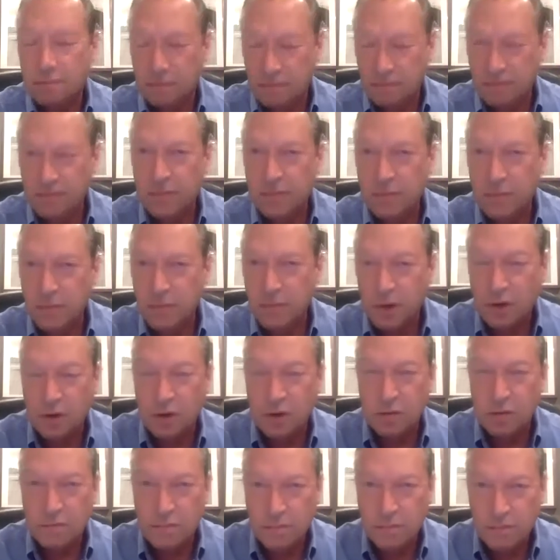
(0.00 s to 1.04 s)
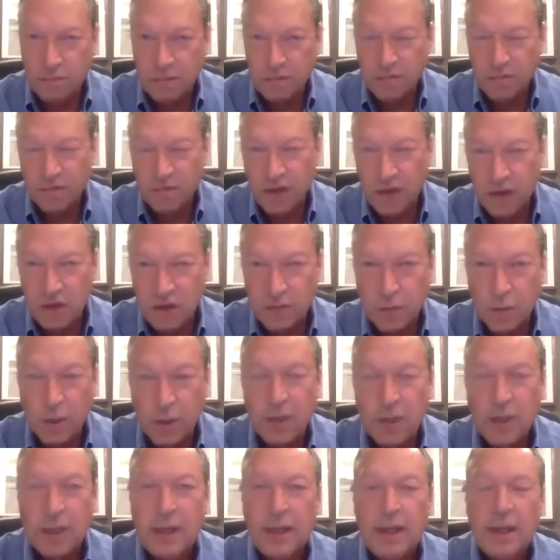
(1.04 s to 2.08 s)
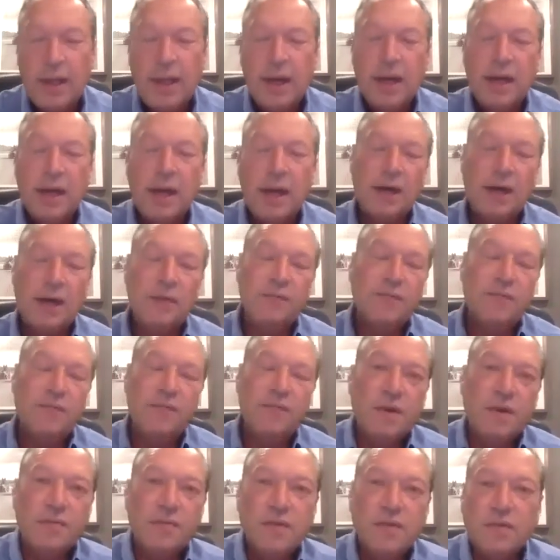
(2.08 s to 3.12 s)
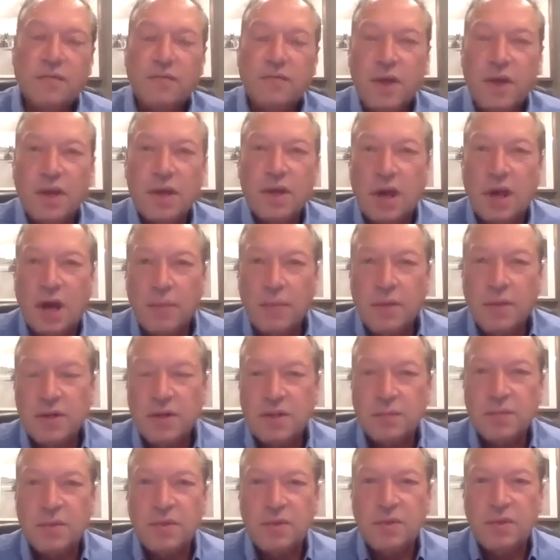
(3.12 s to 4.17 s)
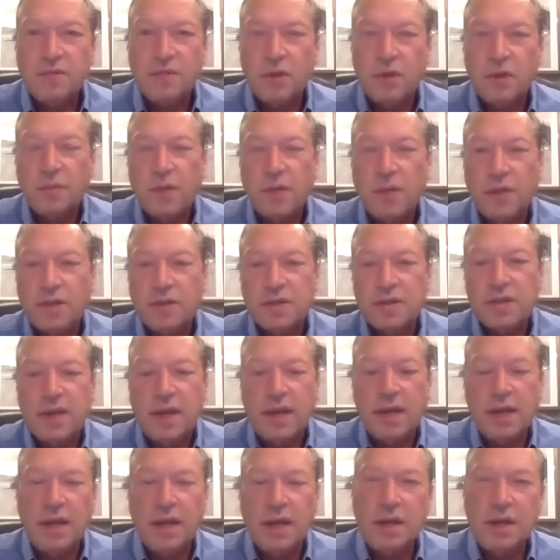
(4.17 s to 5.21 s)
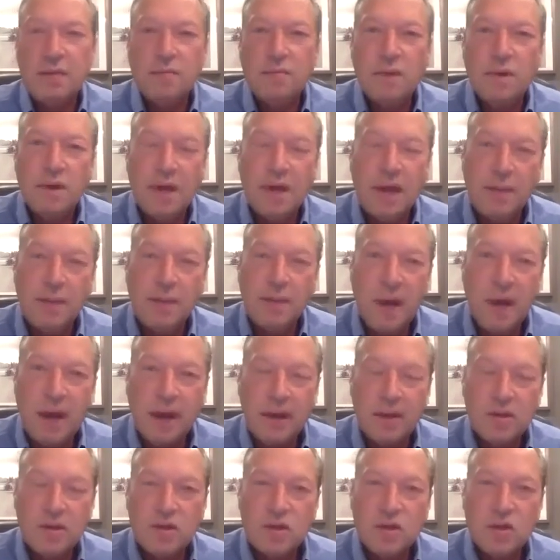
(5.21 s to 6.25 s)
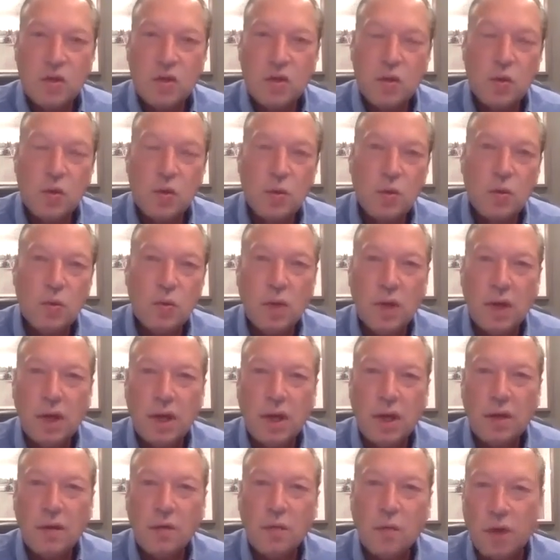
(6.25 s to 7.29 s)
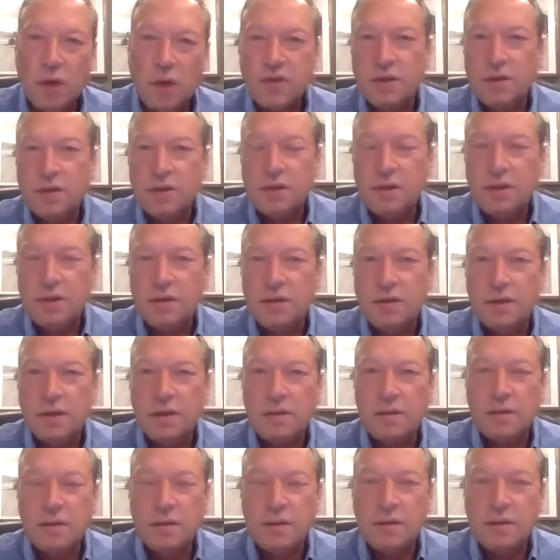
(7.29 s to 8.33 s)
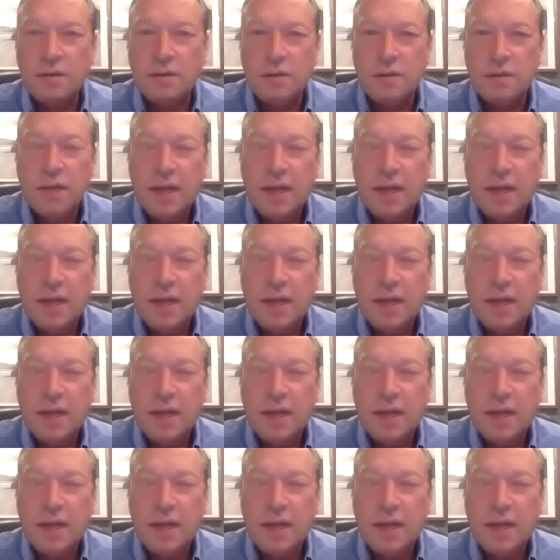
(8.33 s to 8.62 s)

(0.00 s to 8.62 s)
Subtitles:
from the American vantage point of defeating communism in the Philippines. And he came back to Washington in